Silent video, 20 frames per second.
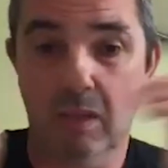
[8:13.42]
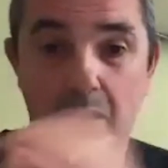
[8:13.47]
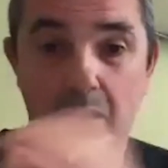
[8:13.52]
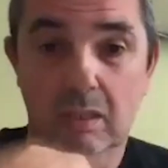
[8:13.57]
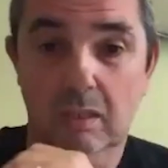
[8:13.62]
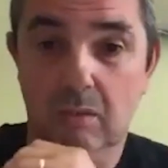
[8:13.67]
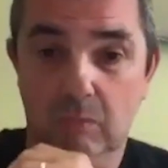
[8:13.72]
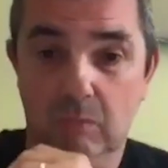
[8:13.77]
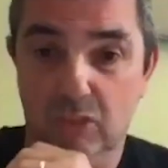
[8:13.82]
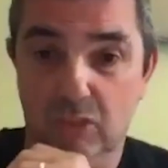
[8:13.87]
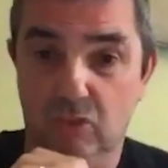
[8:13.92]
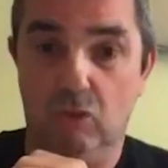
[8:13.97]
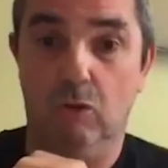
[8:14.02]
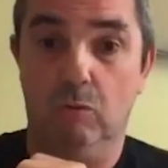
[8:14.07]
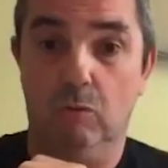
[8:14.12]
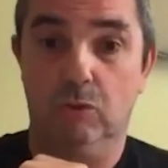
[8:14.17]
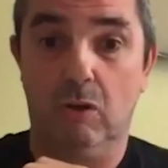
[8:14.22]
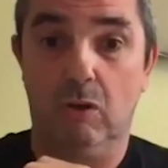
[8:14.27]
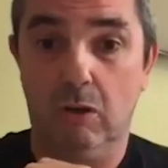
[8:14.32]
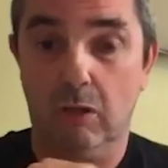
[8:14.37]
which is
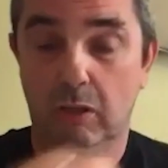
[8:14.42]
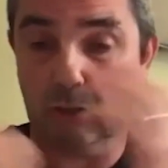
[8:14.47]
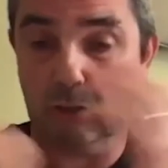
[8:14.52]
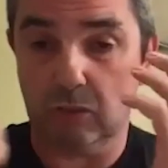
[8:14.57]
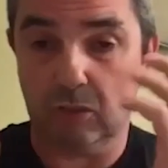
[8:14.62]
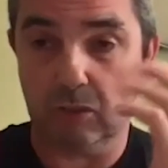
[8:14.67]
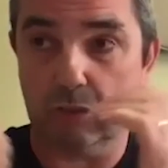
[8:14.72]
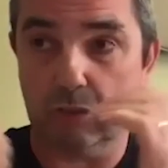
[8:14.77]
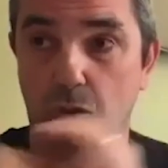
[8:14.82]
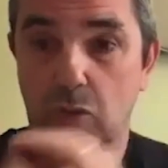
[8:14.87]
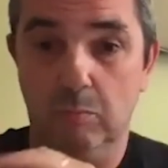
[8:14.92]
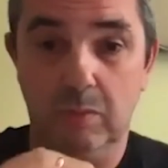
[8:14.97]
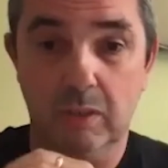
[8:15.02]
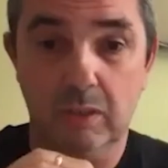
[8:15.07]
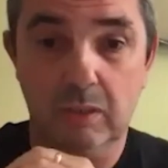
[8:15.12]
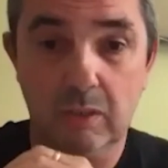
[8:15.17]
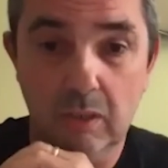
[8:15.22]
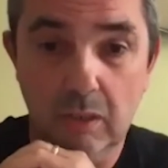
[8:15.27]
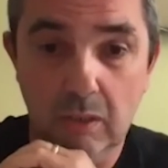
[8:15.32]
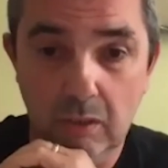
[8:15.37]
always hard because it's
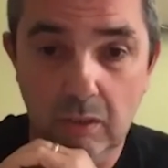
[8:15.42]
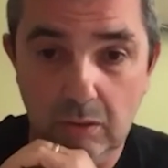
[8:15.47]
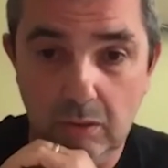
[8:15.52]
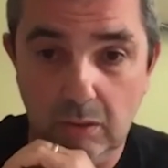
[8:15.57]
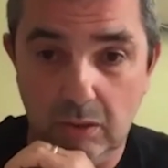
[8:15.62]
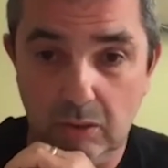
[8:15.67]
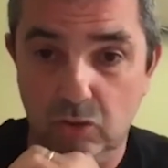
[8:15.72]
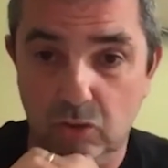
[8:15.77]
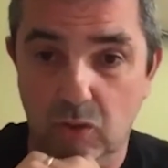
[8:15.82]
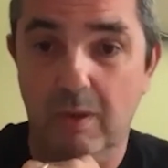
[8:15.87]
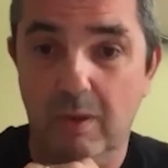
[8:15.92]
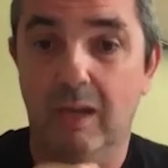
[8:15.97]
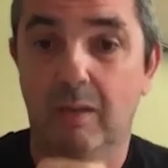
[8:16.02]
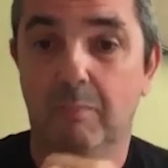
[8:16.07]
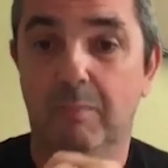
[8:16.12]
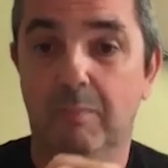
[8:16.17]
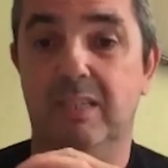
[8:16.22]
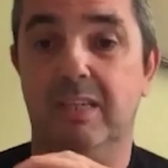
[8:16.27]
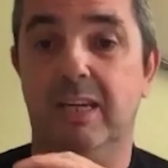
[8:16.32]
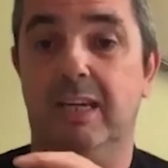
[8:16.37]
humans. And some
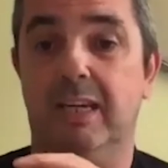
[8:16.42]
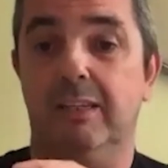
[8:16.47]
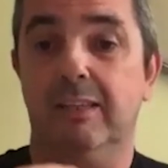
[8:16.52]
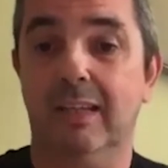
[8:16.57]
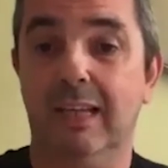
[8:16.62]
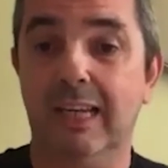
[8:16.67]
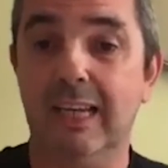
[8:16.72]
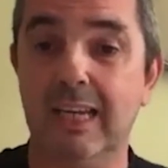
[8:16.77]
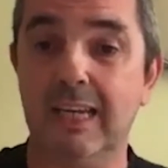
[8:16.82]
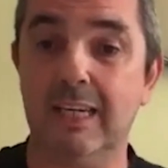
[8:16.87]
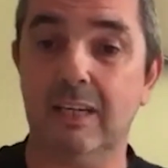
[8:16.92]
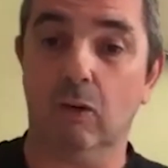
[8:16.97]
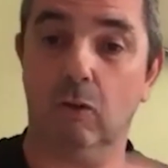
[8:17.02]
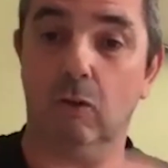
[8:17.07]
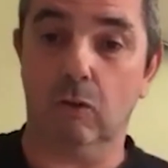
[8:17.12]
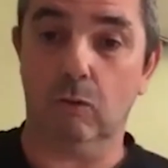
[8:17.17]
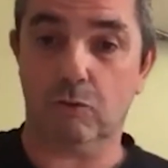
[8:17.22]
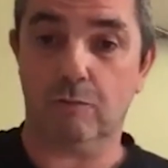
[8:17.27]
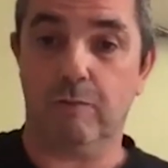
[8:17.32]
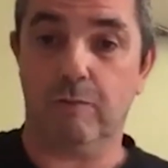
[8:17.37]
elements taking the lead,
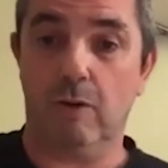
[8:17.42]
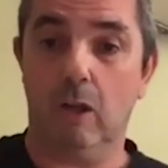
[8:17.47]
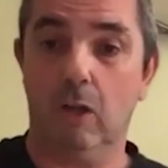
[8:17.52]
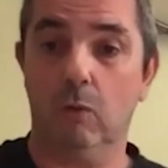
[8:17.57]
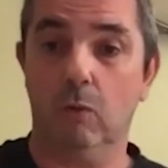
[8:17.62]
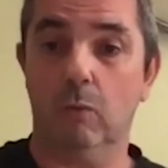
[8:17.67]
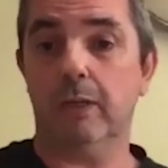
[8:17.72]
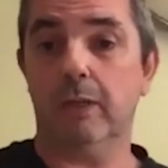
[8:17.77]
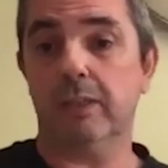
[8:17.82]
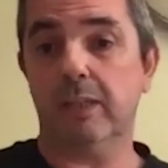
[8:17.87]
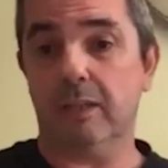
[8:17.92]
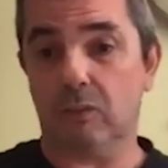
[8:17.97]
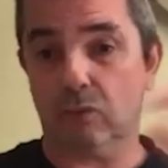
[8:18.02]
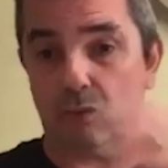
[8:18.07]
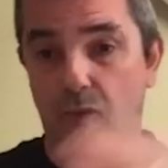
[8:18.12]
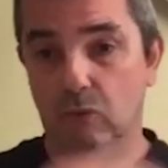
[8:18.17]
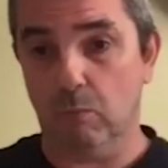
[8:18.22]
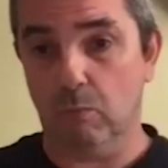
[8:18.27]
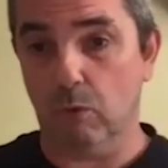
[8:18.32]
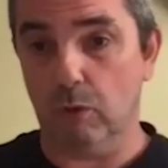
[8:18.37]
others follow, and then yet
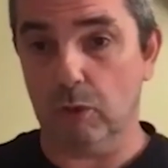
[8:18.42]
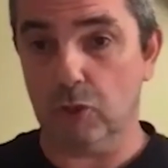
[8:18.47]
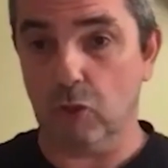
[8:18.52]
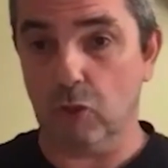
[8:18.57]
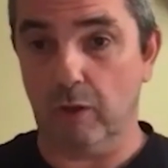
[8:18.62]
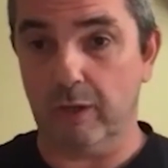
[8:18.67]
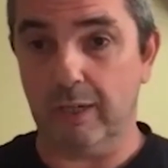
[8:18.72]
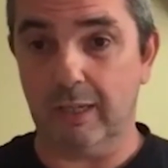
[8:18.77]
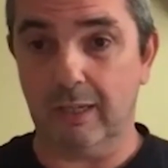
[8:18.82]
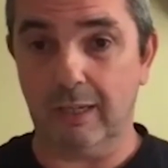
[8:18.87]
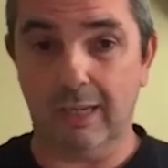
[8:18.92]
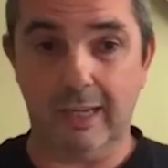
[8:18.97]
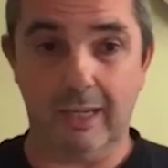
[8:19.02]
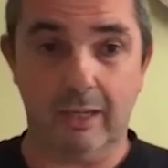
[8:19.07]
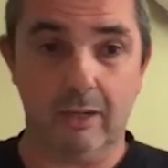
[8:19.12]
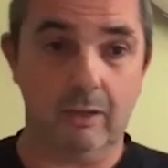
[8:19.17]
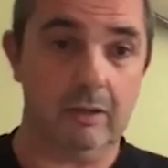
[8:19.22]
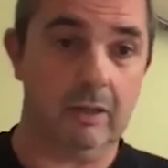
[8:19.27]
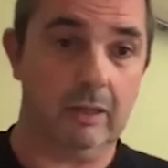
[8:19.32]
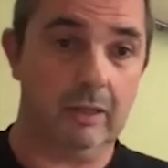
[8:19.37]
some more join in
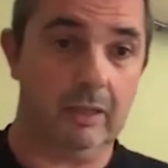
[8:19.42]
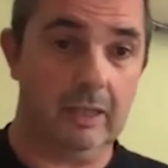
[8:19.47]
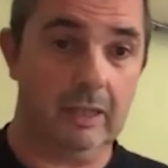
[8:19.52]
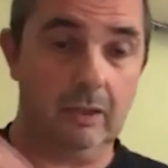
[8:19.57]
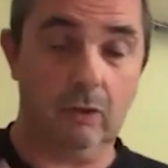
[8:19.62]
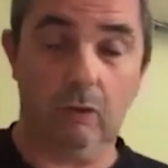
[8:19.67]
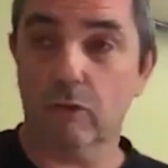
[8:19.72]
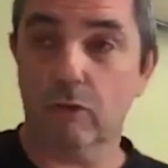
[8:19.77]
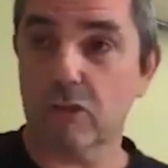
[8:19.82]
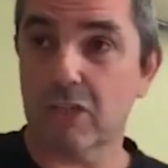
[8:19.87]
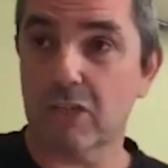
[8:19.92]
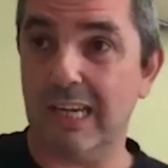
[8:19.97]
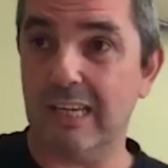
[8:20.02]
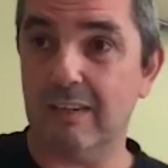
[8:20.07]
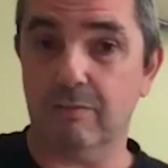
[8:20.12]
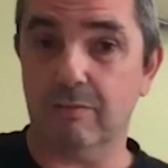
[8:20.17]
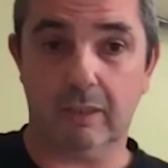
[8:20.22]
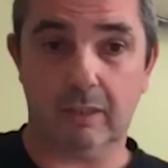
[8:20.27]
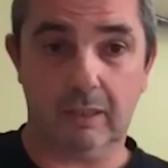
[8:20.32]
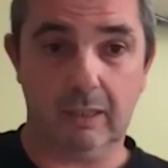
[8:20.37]
later, and then others
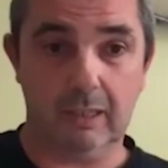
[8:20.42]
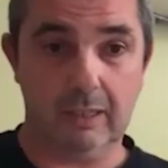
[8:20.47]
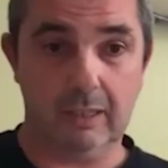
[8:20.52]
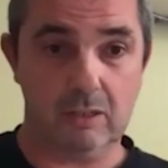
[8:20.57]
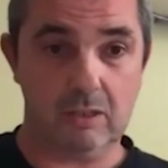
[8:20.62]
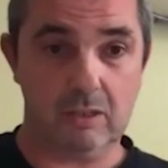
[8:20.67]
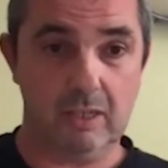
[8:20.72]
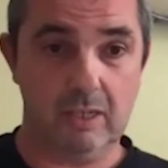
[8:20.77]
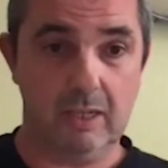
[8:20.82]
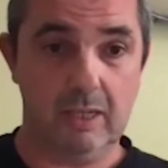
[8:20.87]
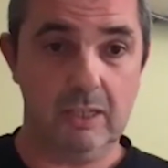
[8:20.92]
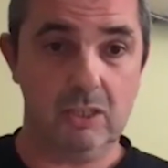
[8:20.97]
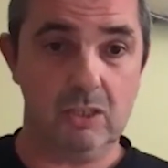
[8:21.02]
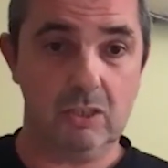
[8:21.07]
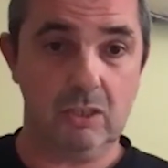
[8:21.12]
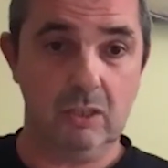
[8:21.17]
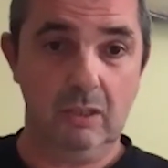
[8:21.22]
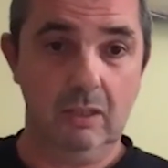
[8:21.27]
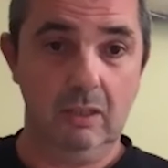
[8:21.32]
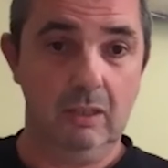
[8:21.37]
leaving at a later
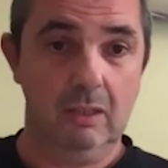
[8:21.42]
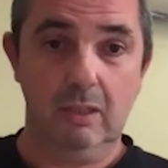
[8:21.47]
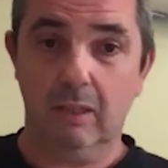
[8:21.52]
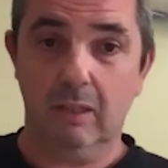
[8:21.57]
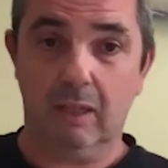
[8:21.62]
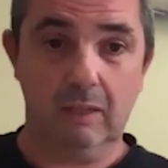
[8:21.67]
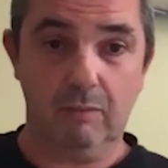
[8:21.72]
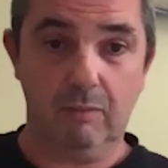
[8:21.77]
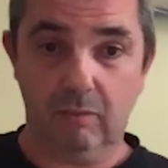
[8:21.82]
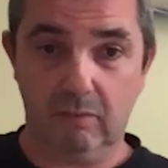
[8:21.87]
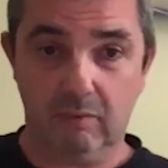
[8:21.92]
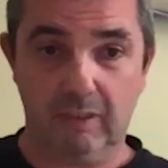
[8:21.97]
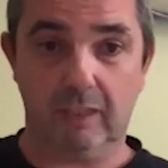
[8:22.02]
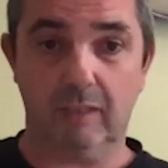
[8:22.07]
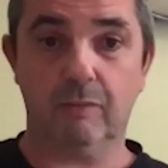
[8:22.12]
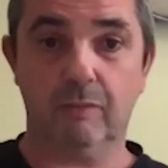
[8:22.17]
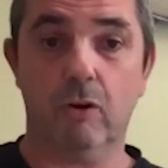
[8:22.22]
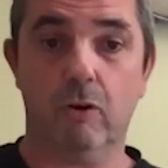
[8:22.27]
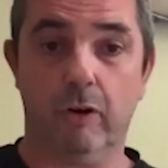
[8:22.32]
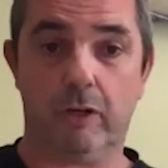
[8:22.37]
stage. And if you think
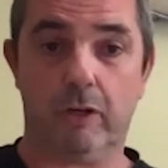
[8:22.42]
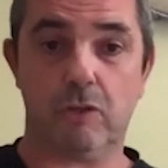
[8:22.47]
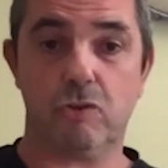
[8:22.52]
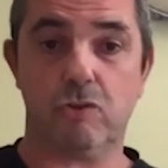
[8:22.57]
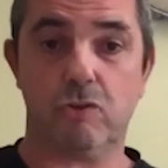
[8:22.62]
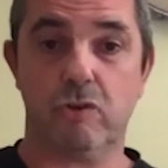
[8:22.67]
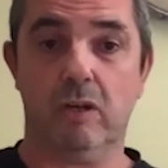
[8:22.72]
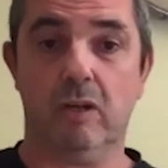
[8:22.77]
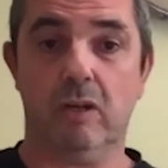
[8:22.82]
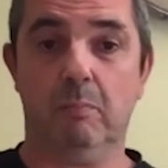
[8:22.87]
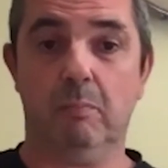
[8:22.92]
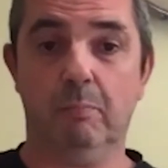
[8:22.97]
of an orchestra